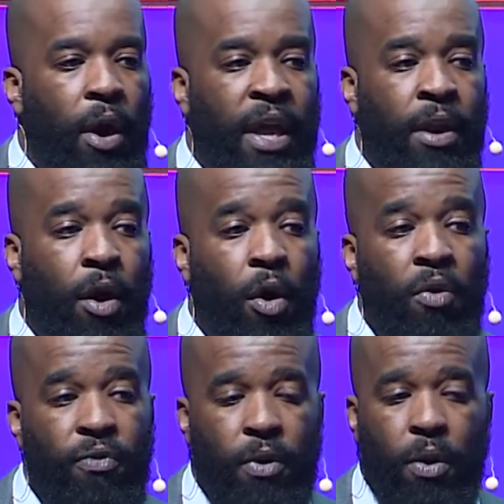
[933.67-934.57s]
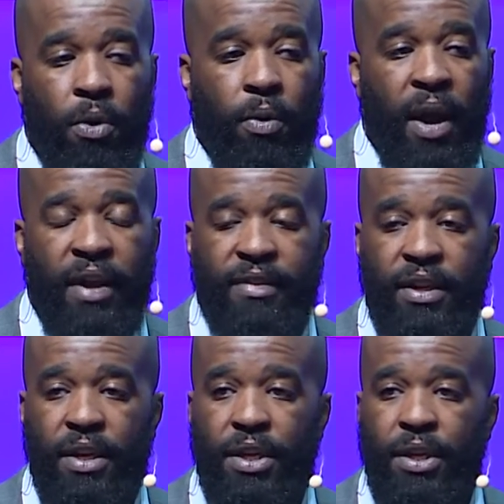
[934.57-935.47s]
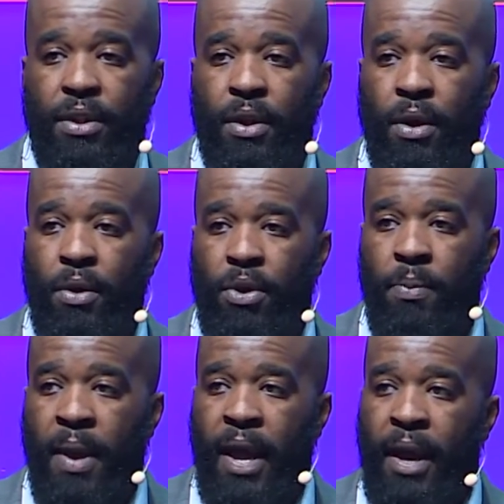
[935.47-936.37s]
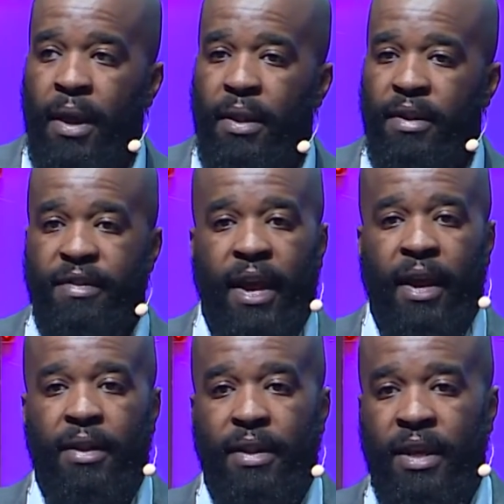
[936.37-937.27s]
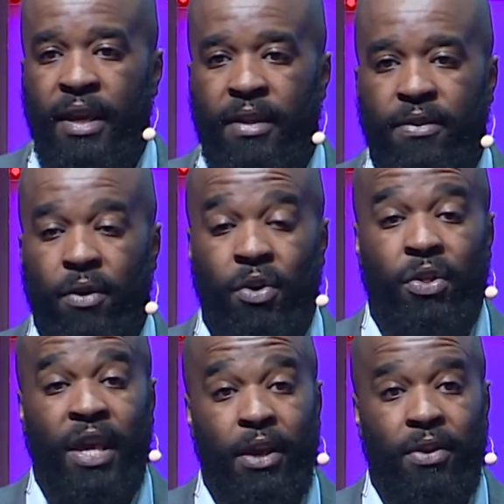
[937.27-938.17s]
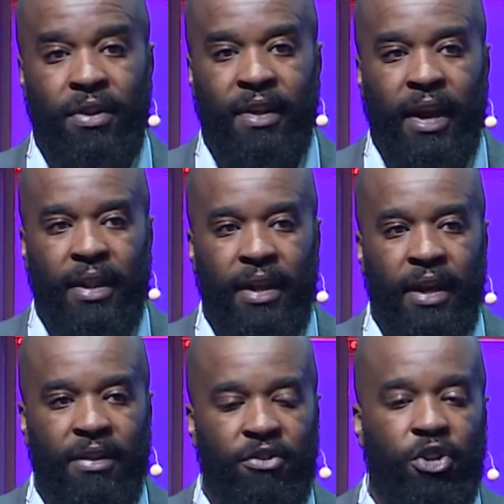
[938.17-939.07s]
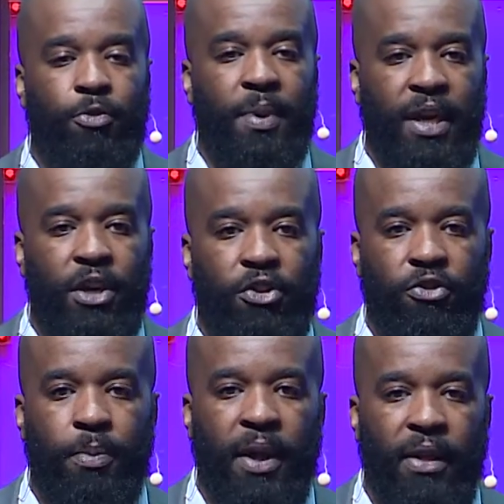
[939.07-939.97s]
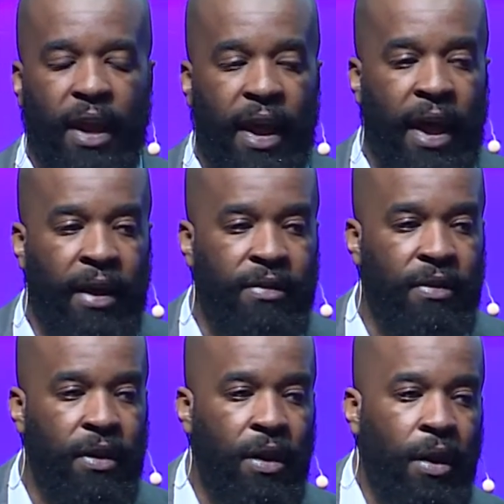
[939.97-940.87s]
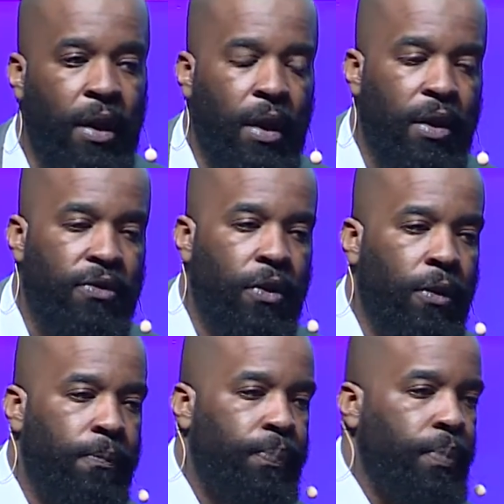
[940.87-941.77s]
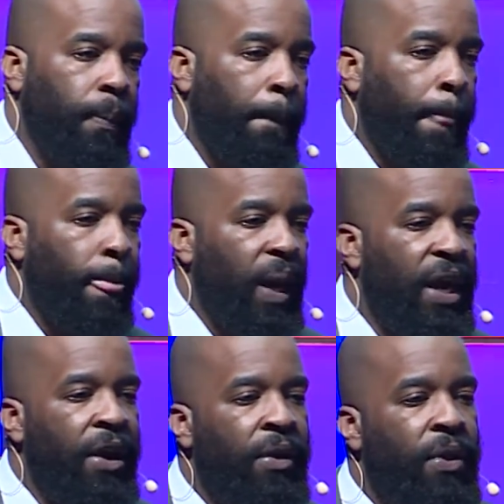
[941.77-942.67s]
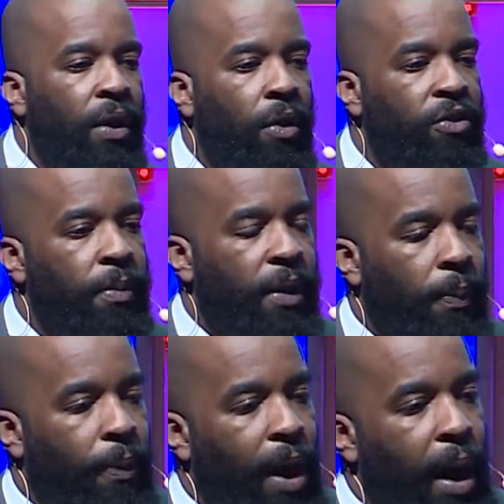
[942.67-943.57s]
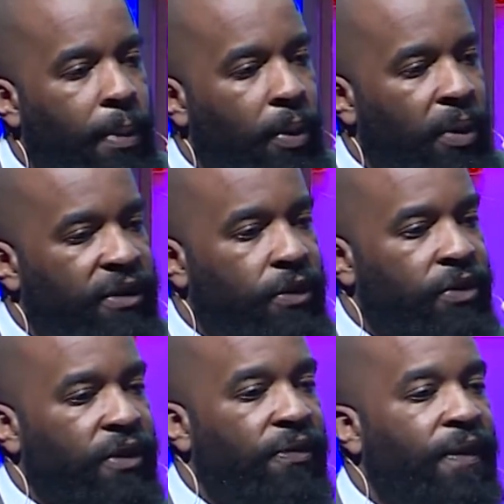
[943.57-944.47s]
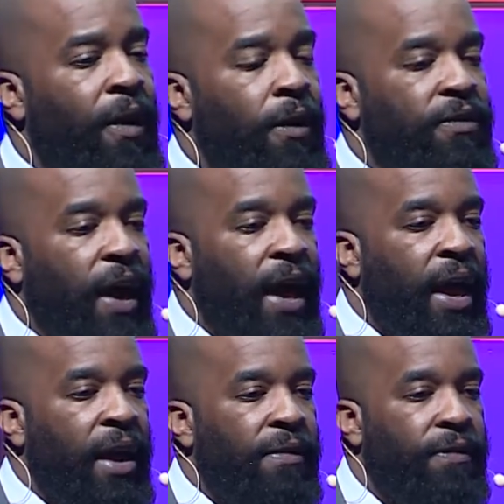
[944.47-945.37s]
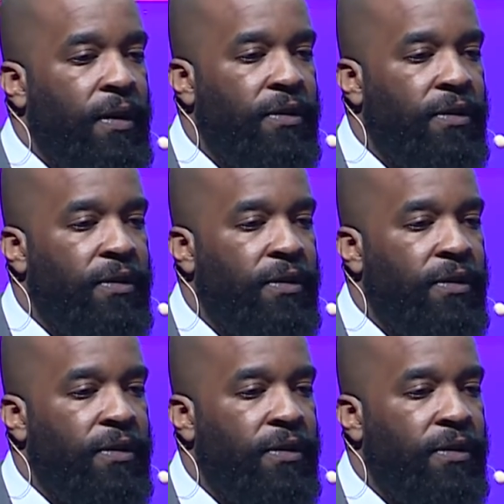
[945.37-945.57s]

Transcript: In an over-odorized condition, though, you may detect leaks, or you think you detect leaks just because you smell the gas. So here, the ultimate problem was there was a false high flow